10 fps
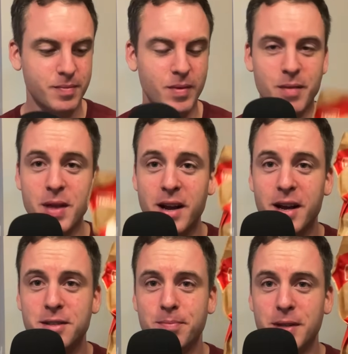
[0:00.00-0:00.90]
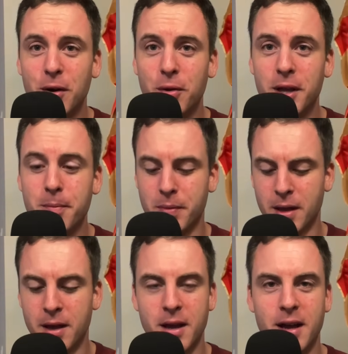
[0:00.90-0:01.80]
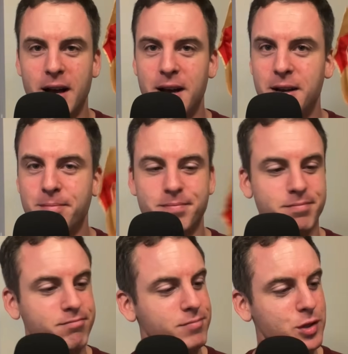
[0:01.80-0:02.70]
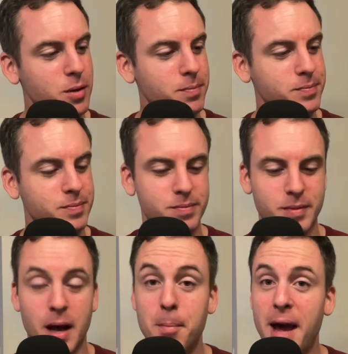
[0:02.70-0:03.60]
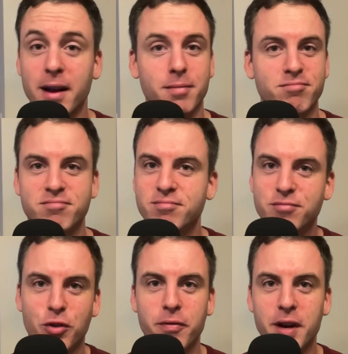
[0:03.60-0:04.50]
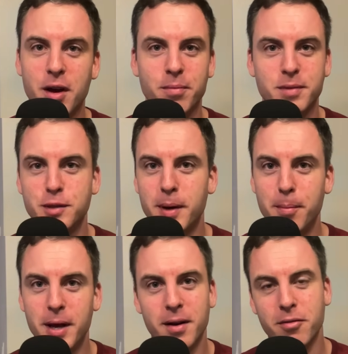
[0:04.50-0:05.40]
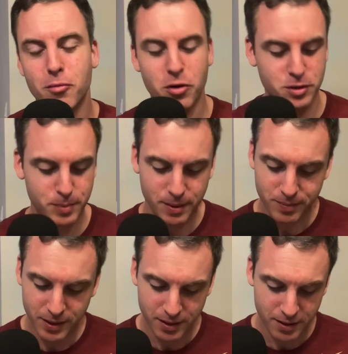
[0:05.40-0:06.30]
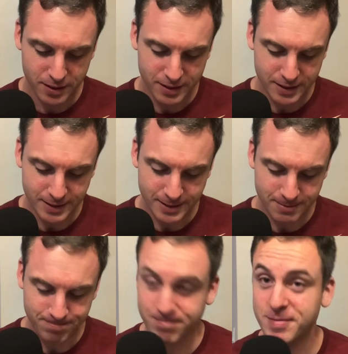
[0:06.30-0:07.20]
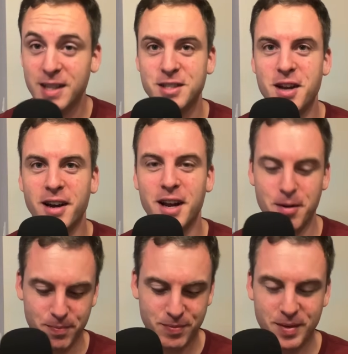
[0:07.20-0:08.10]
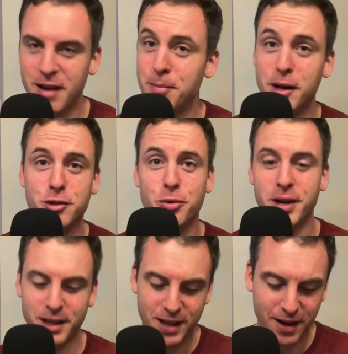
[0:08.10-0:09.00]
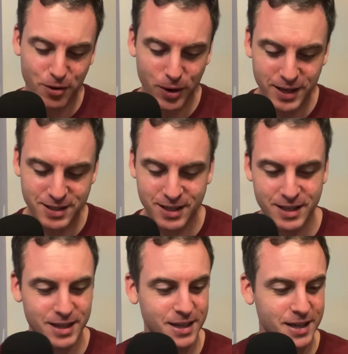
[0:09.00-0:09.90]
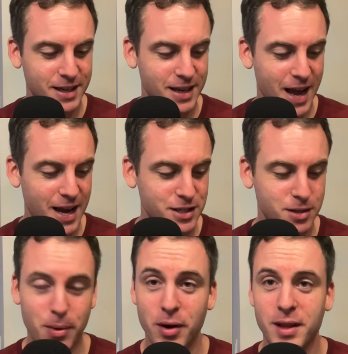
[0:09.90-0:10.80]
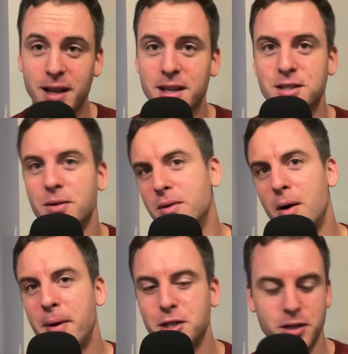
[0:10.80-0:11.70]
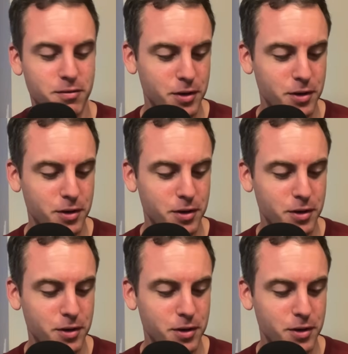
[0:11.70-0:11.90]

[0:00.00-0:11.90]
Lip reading: Yeah, guys, Daryl Lee. So I'm back for a video. It's been a bit, of course, but let's knock it out. I've been enjoying a lot of great ASMR lately, so I'll mention a few